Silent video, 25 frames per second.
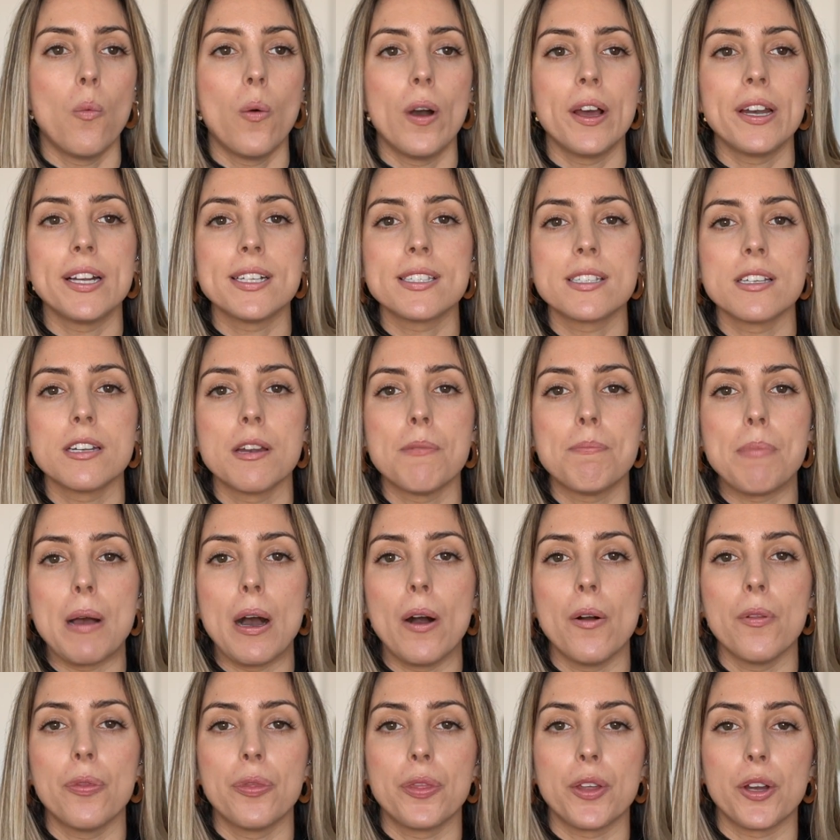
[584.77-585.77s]
what is it
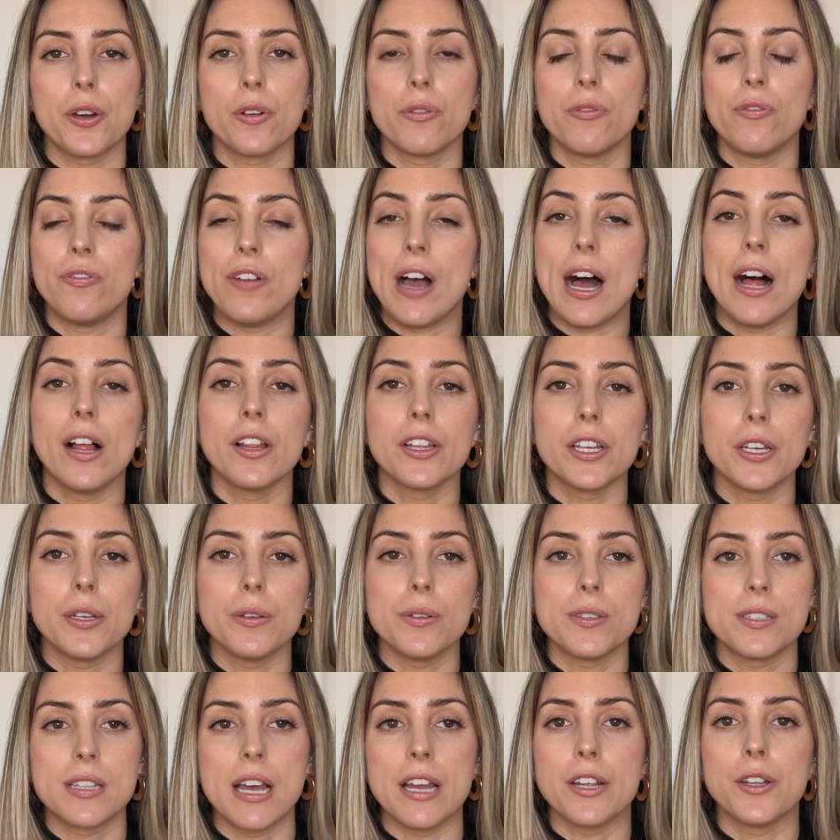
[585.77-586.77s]
about their
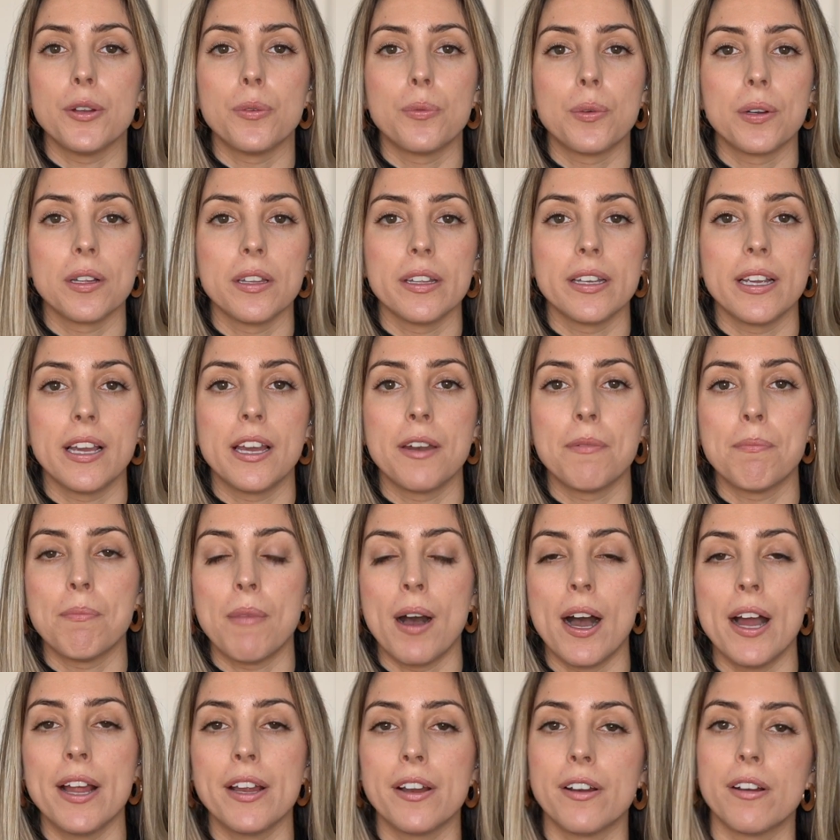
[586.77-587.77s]
values that you really
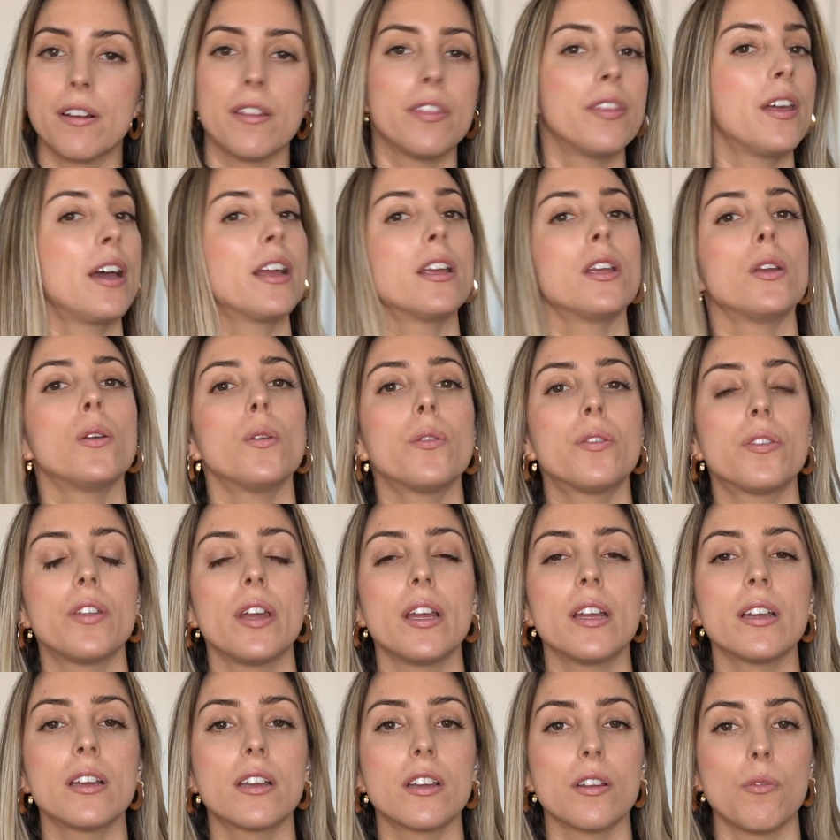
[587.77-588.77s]
admire that you
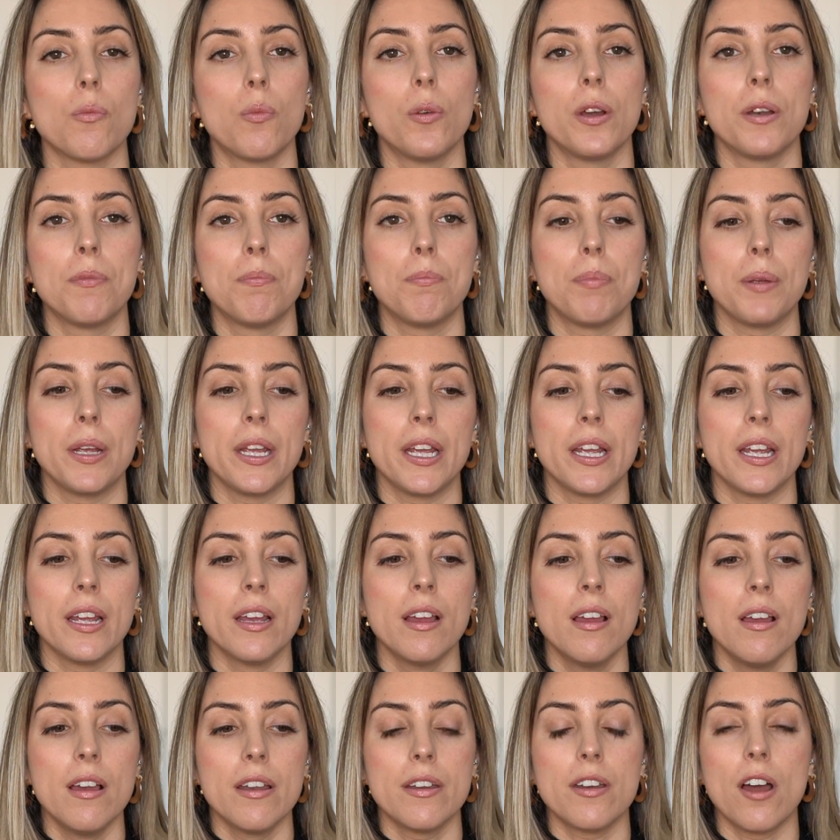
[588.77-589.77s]
think would
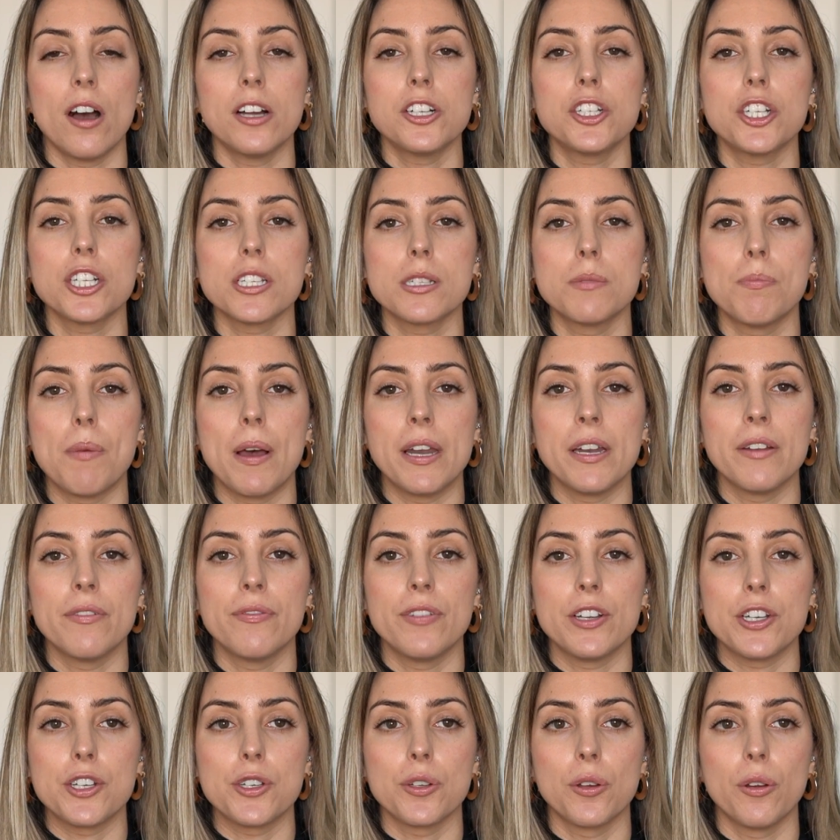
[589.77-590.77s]
be not just
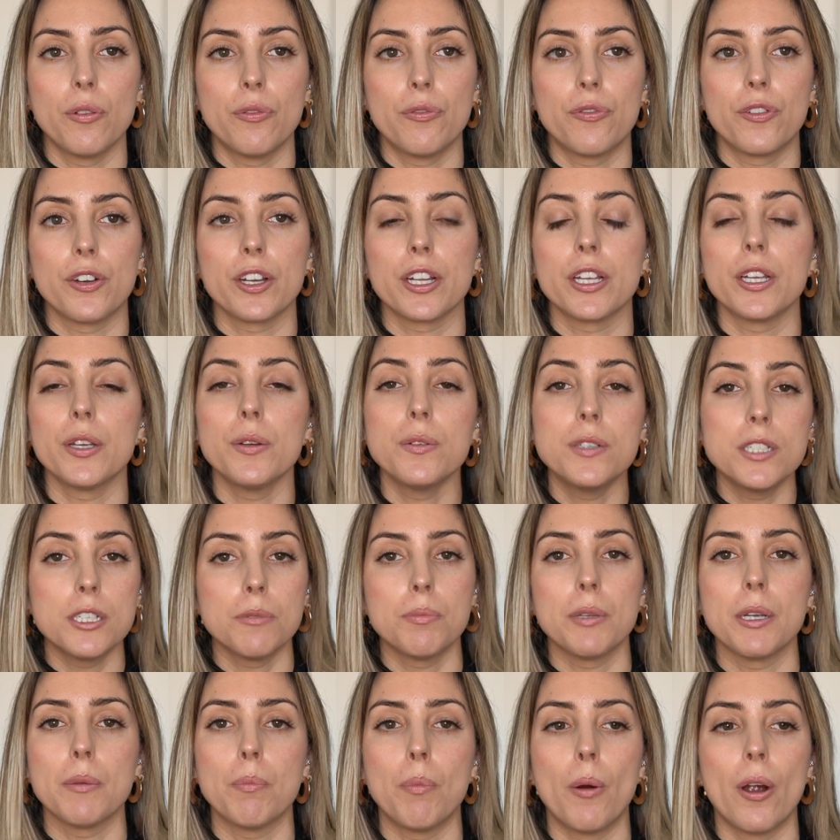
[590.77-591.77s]
beneficial for you
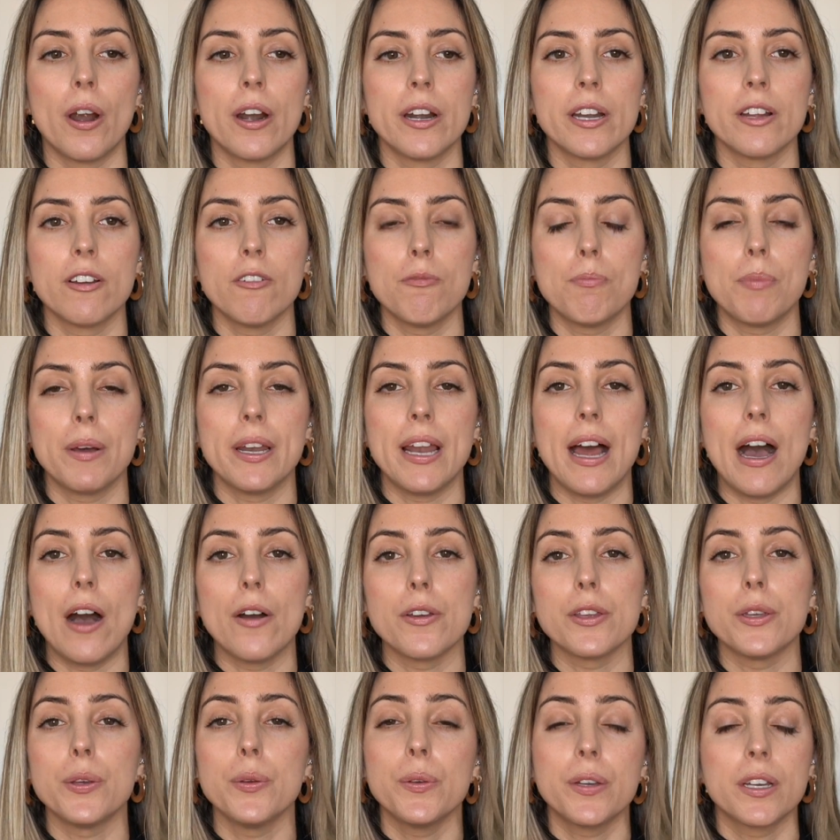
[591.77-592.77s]
to be part of, but
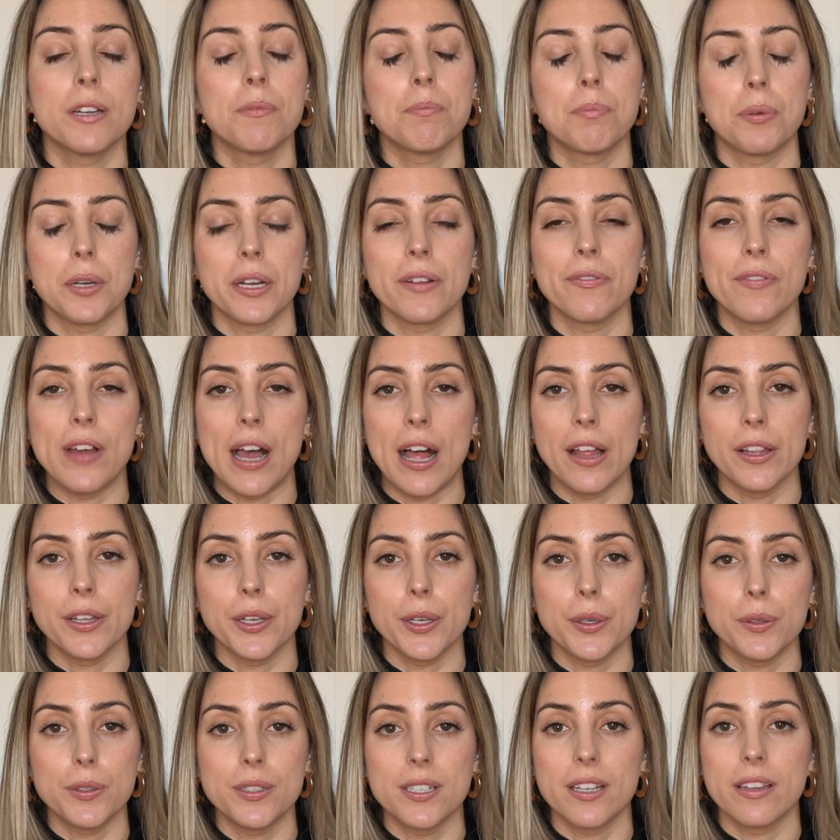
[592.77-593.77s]
how you can bring
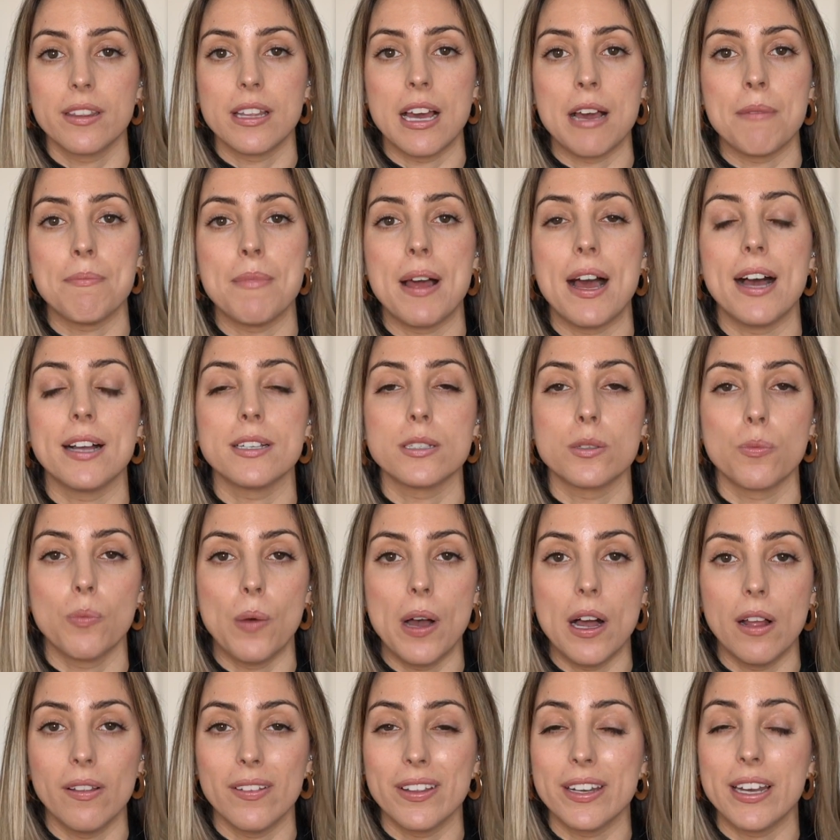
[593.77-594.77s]
value to them
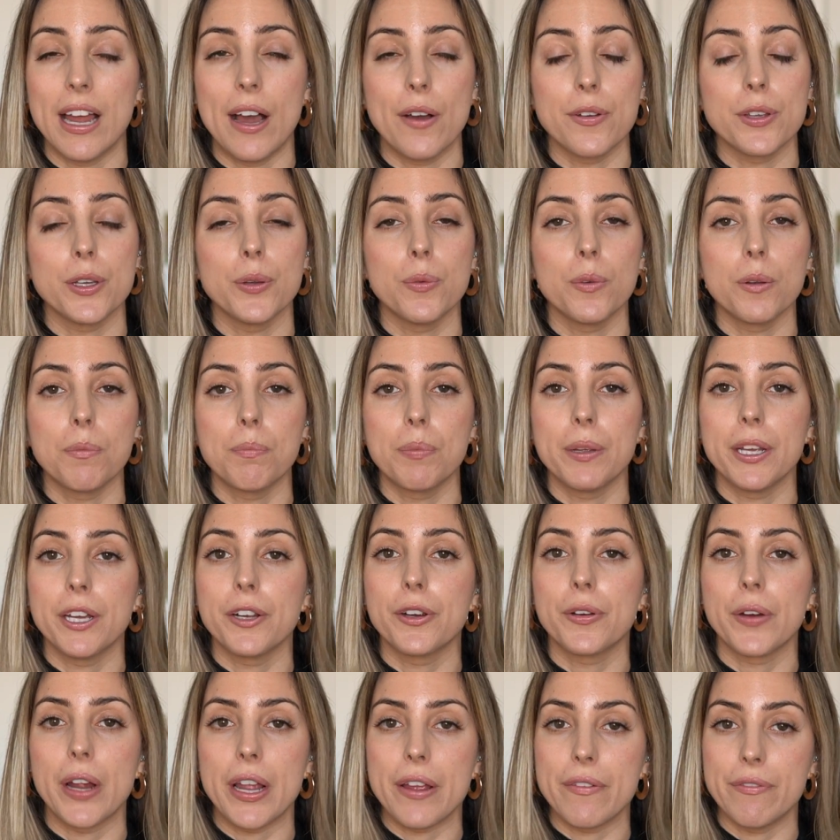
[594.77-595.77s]
as well and how you would
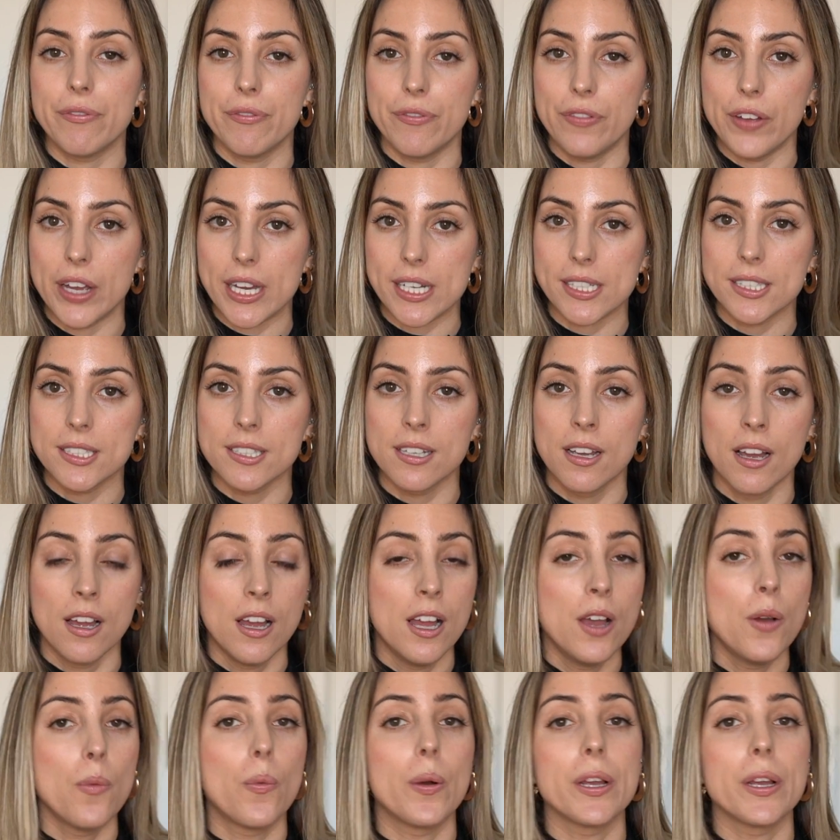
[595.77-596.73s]
be a great fit.